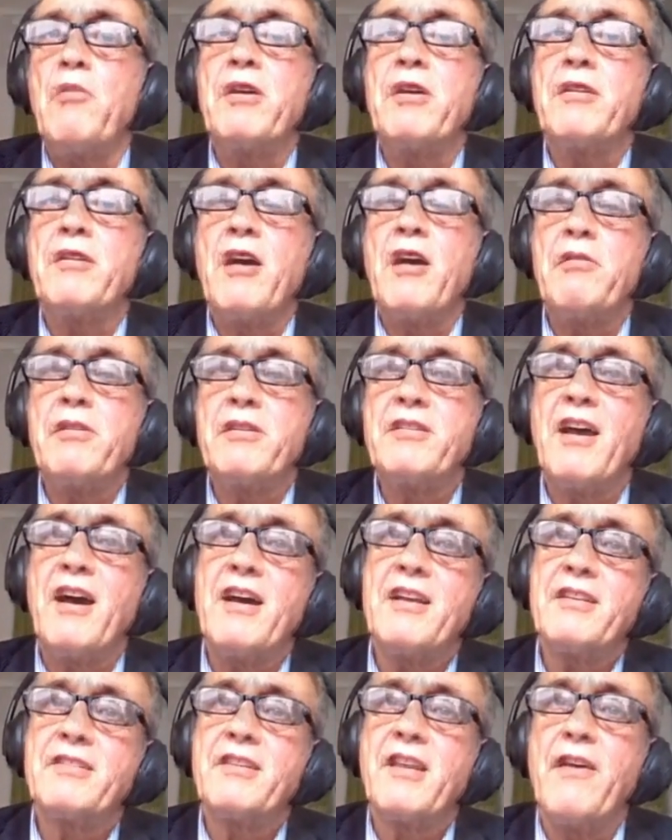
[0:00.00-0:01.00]
our
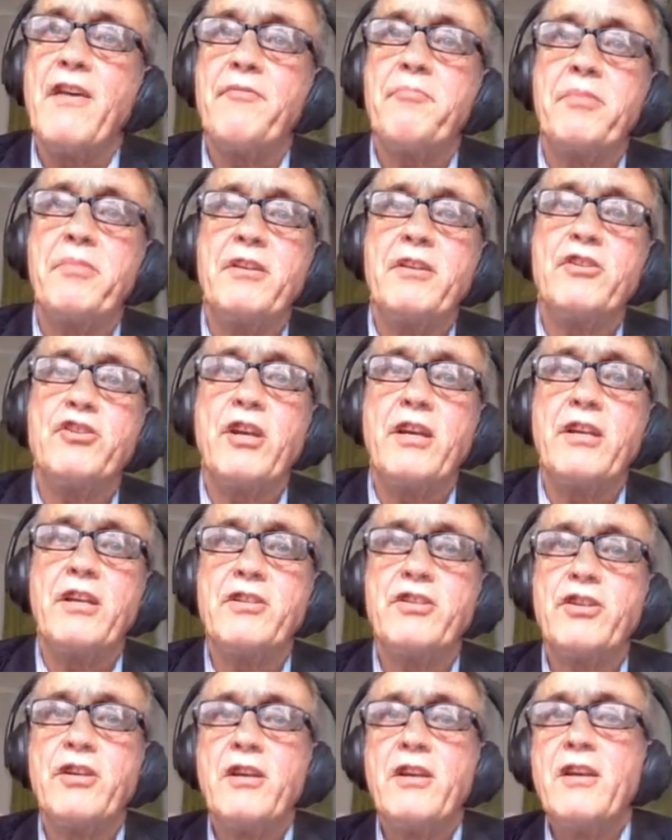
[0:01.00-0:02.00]
task have been
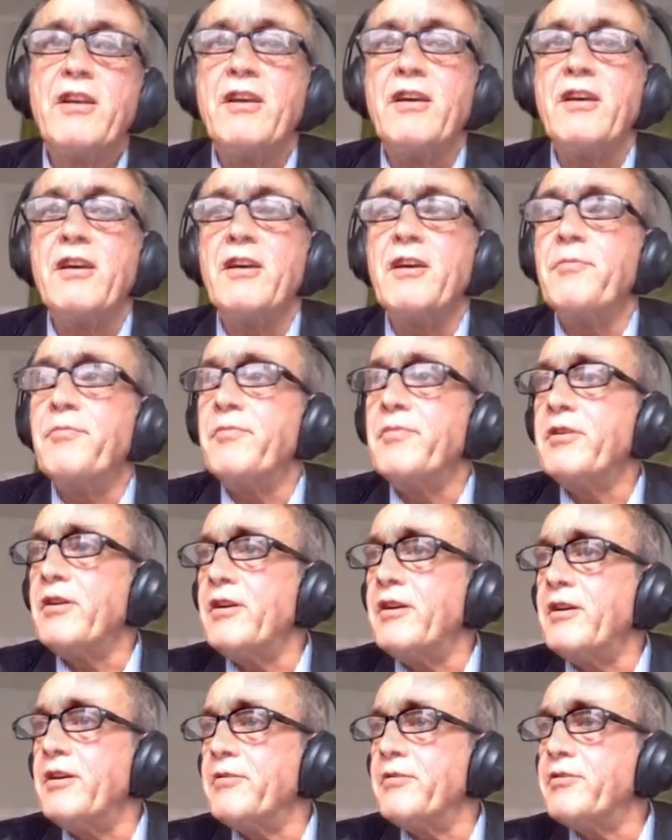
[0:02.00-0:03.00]
changed
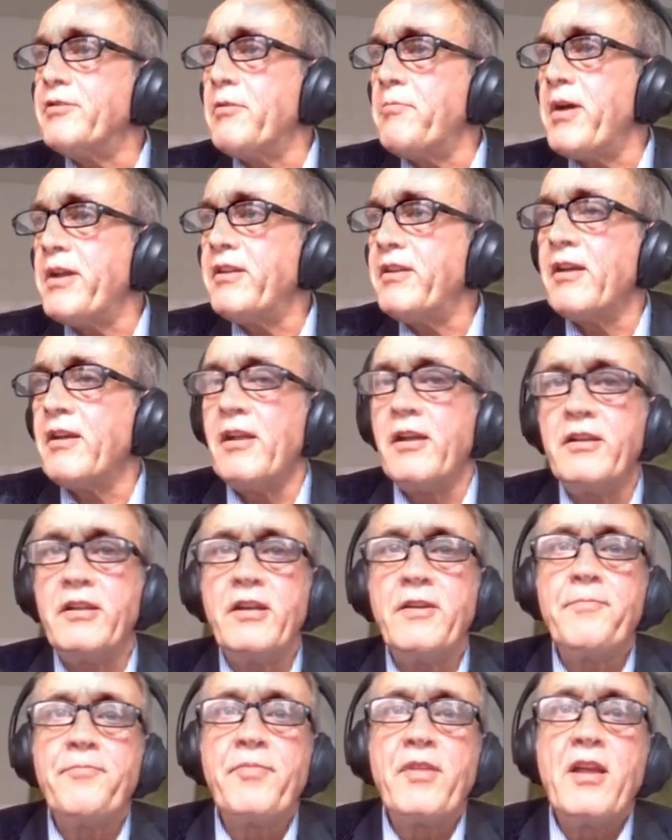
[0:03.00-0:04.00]

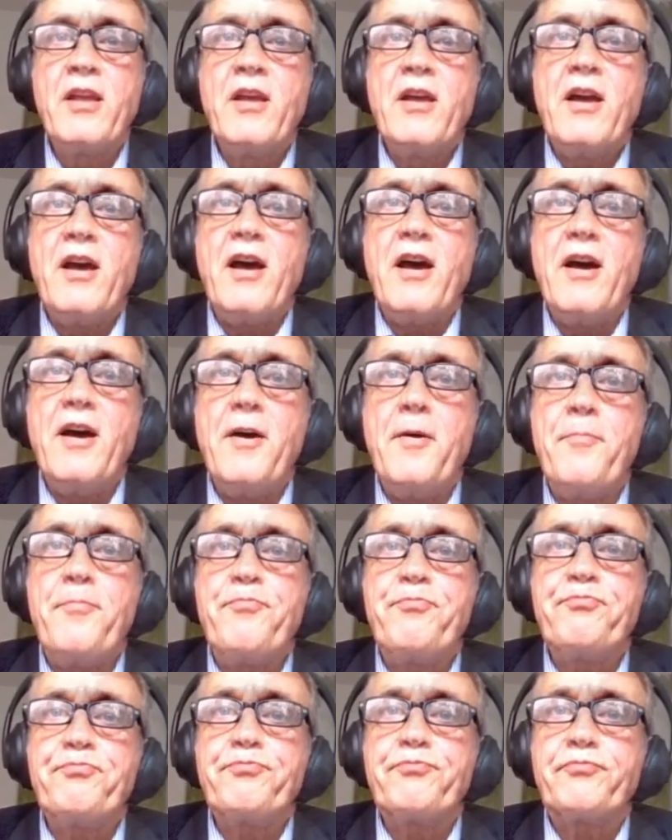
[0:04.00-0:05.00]
dramatically.
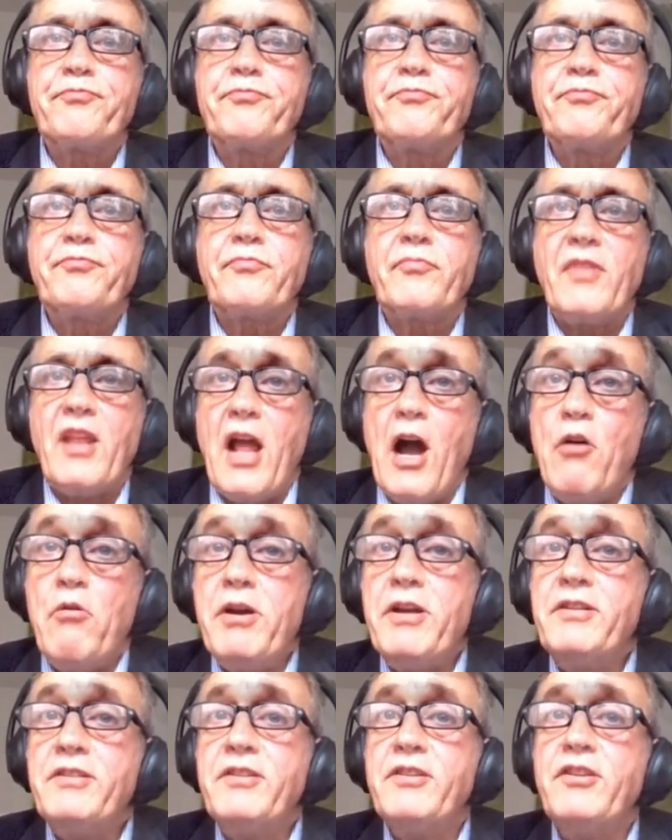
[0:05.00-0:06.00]

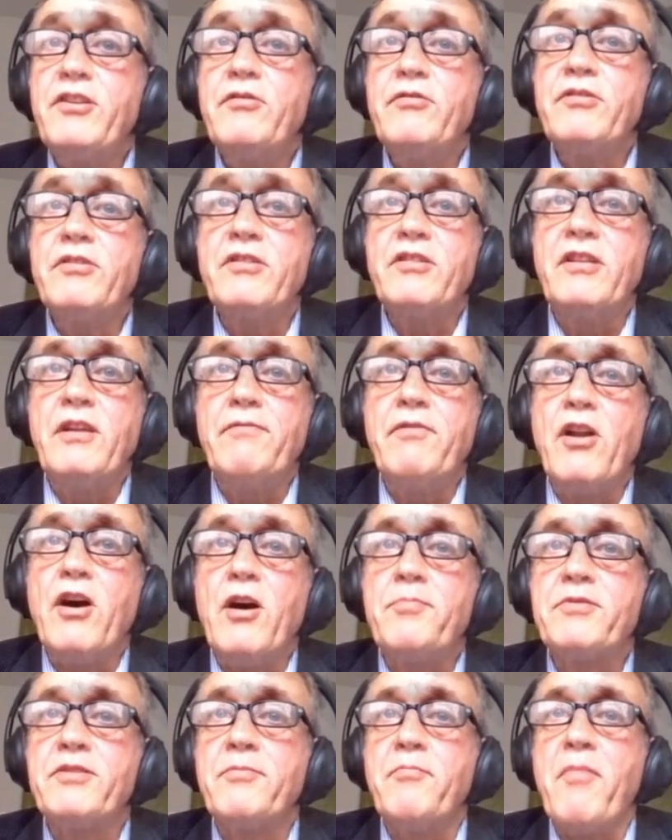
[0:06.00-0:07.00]
Our institute
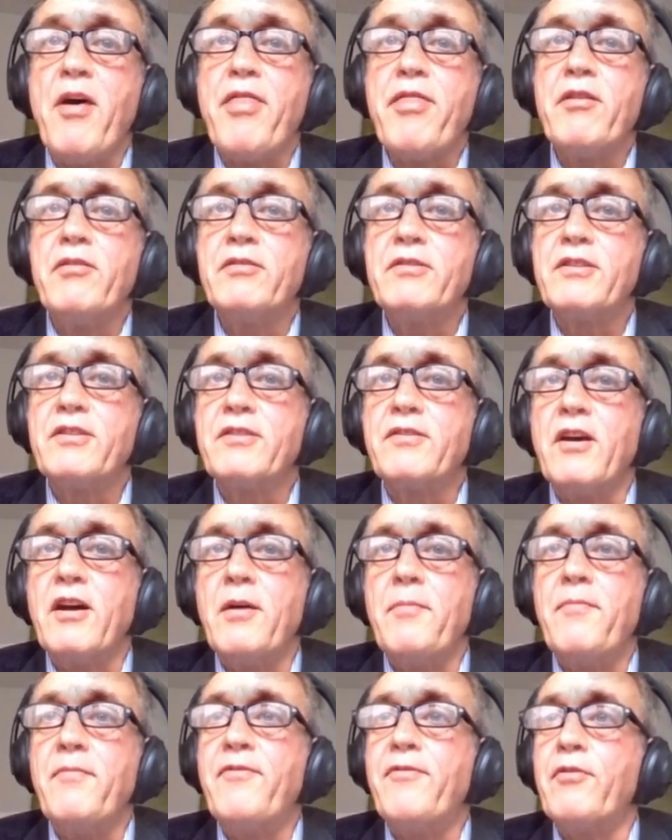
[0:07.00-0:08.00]
develops methods
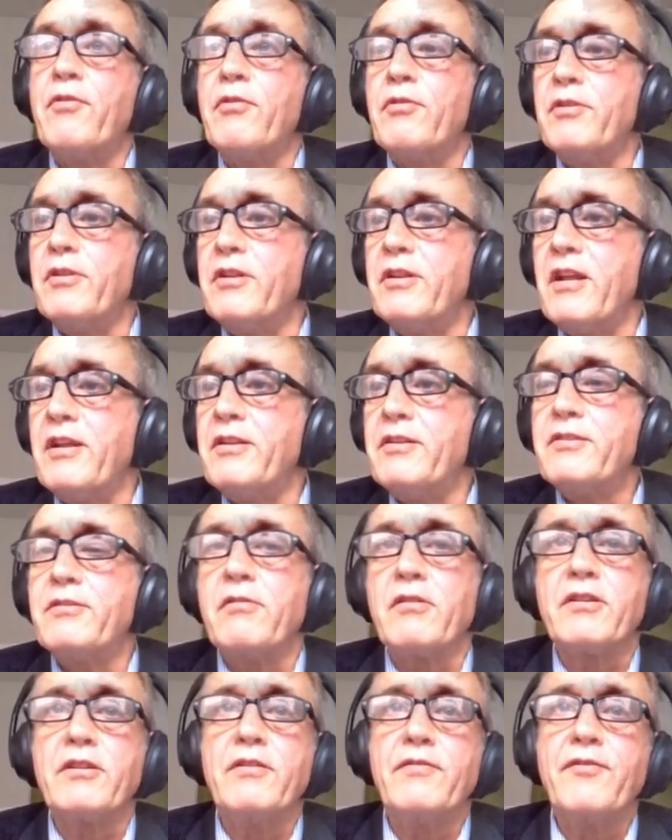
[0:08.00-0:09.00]
for
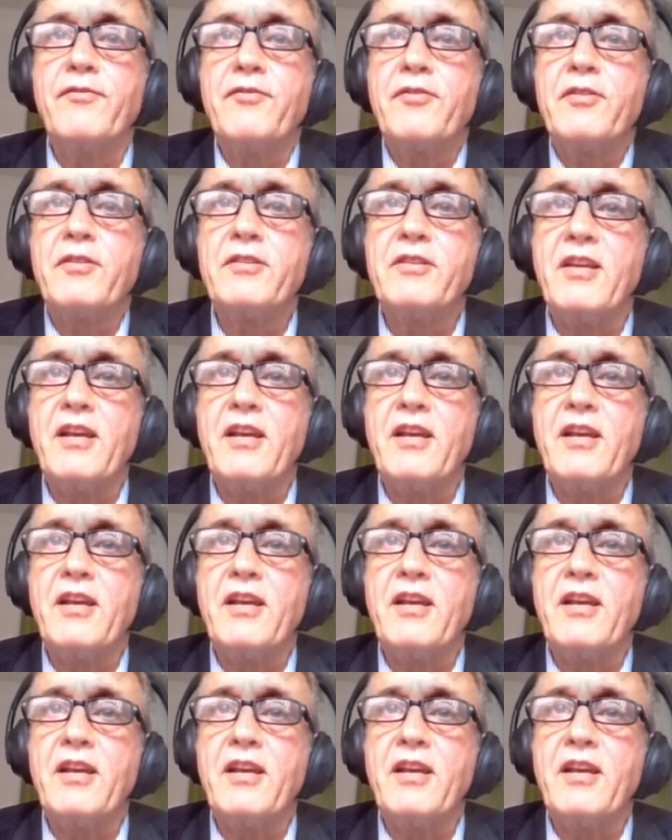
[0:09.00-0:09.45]
non-destructive